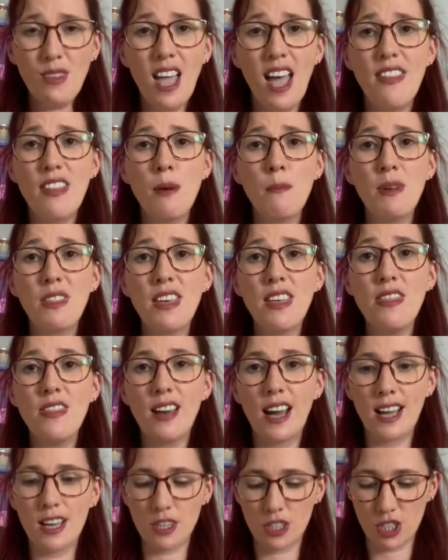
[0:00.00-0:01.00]
And then within
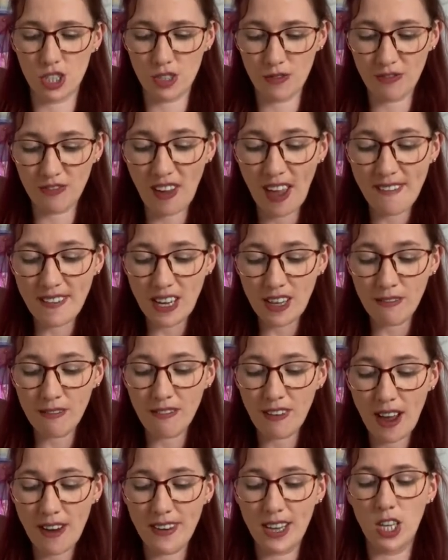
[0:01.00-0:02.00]
that, very,
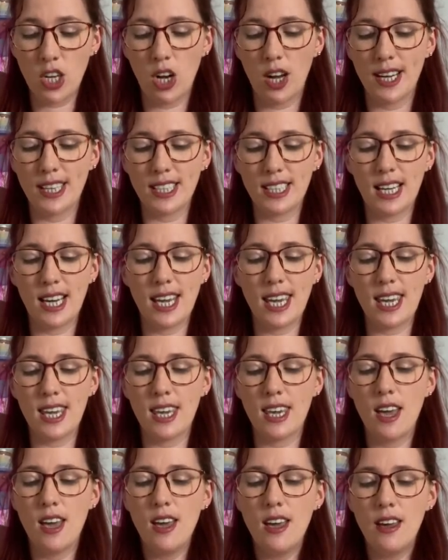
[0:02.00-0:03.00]
very
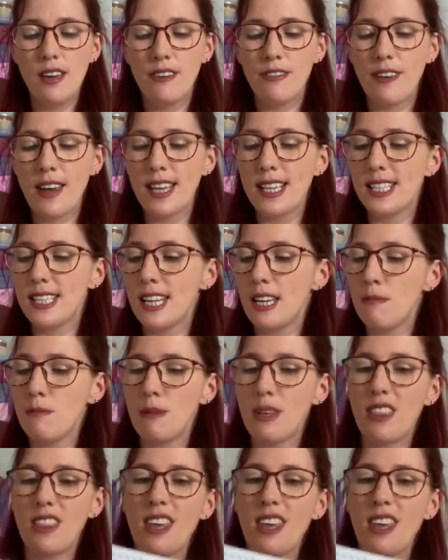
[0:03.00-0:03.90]
kindly, Faye sent me